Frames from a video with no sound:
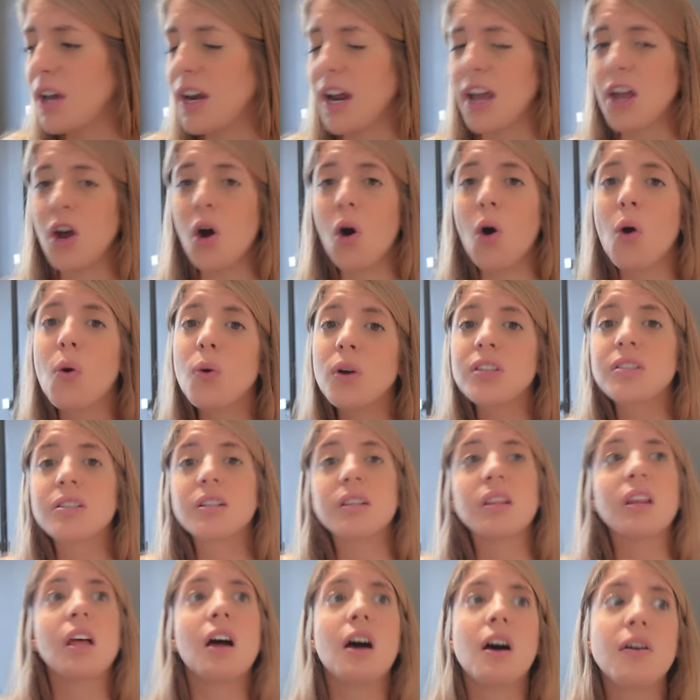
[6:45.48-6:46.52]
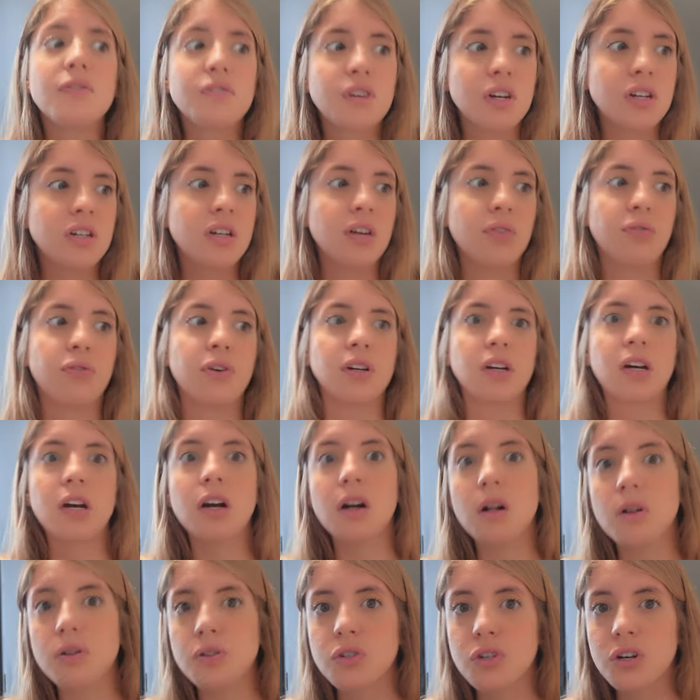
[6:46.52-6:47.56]
And I always loved different
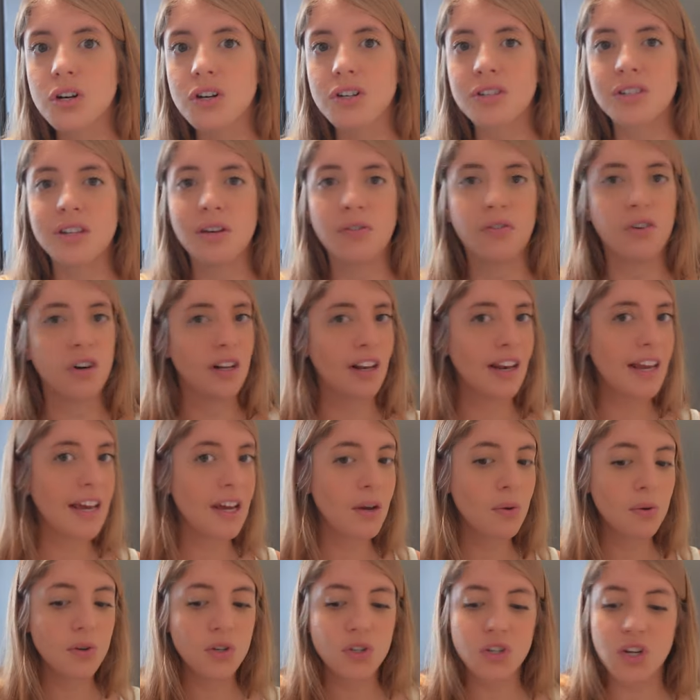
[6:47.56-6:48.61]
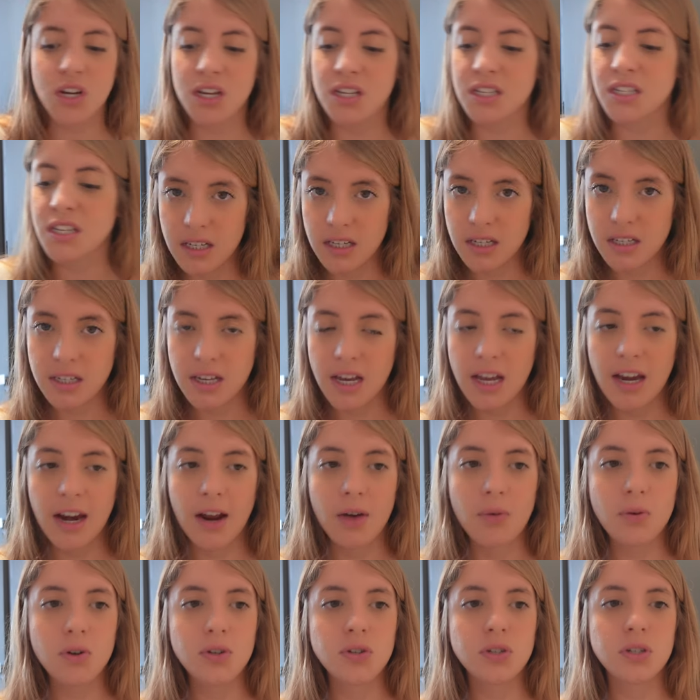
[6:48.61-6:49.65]
cultures, different languages, and
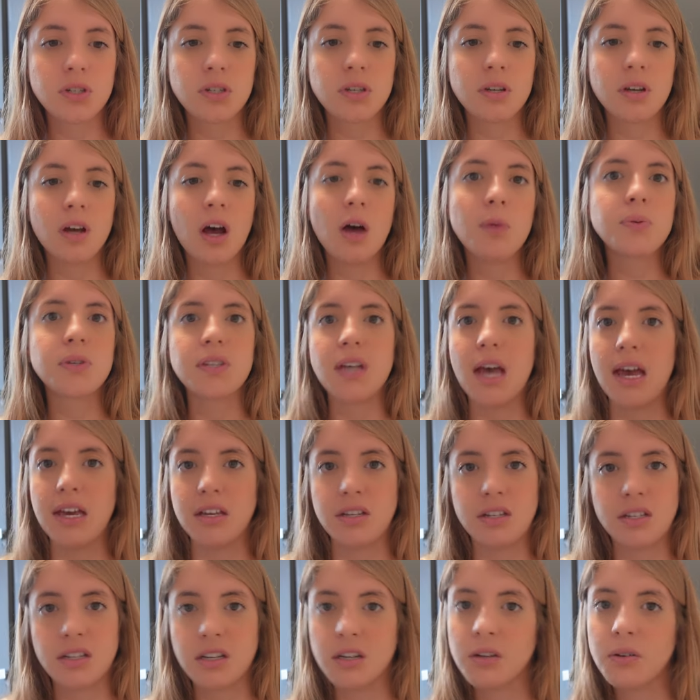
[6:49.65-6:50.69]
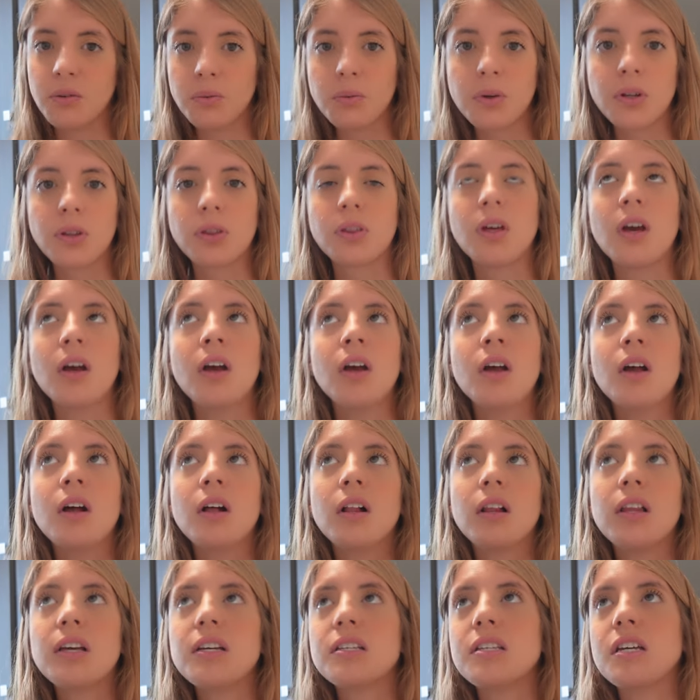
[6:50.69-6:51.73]
I was obsessed with
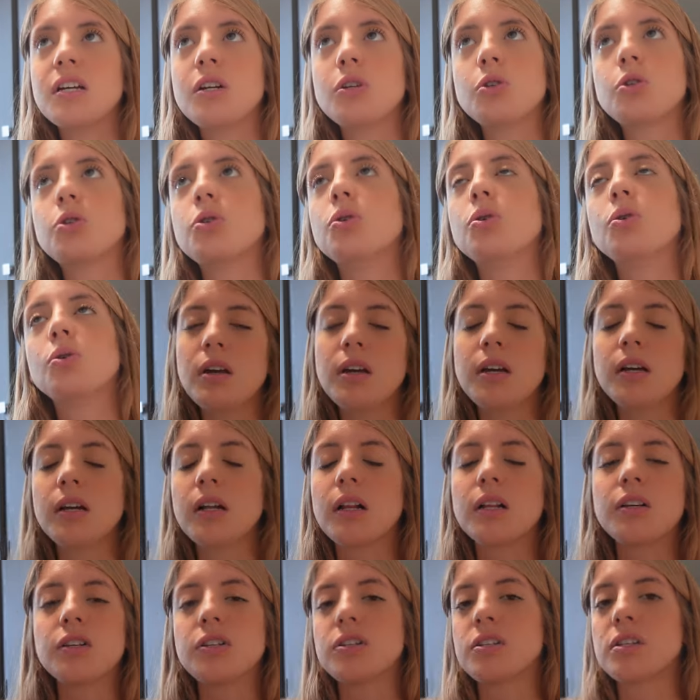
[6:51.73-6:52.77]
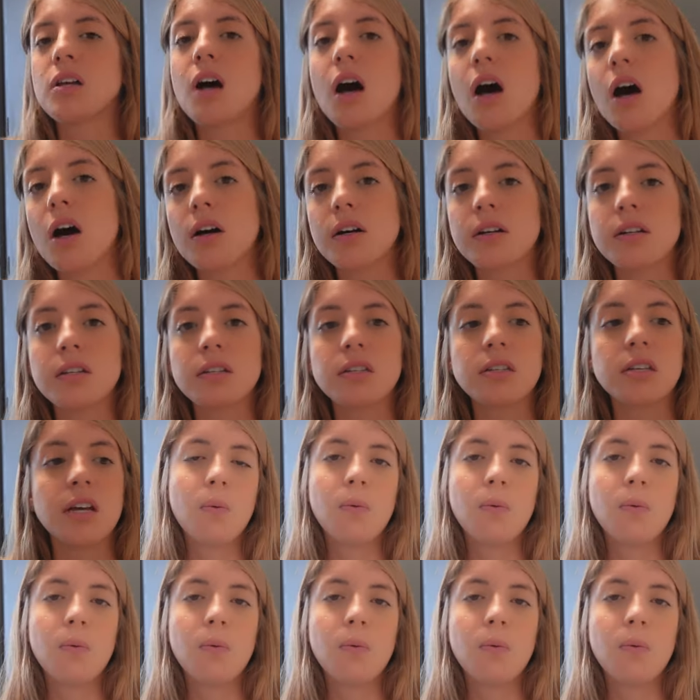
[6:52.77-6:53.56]
listening to English songs,